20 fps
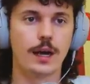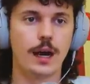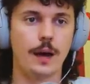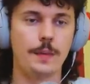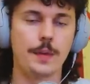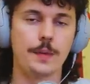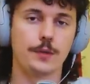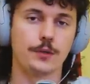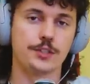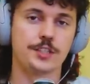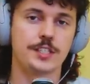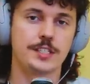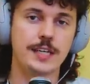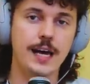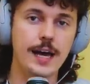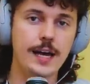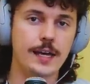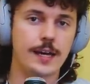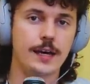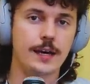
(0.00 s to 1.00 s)
And then they'll
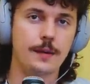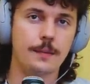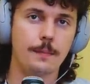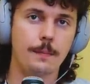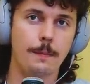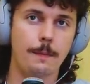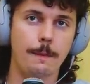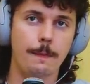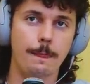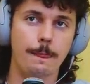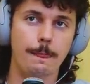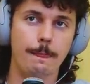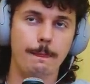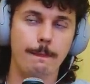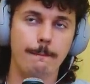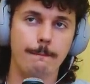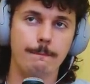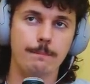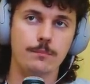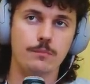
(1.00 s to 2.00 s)
say it,
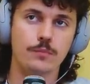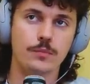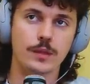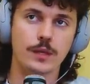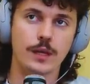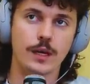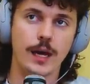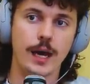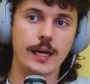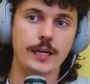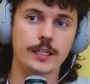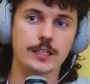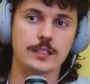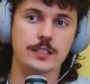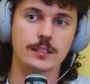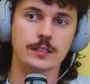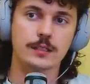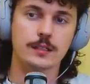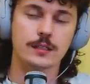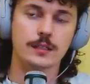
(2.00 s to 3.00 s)
and
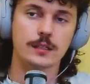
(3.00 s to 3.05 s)
it's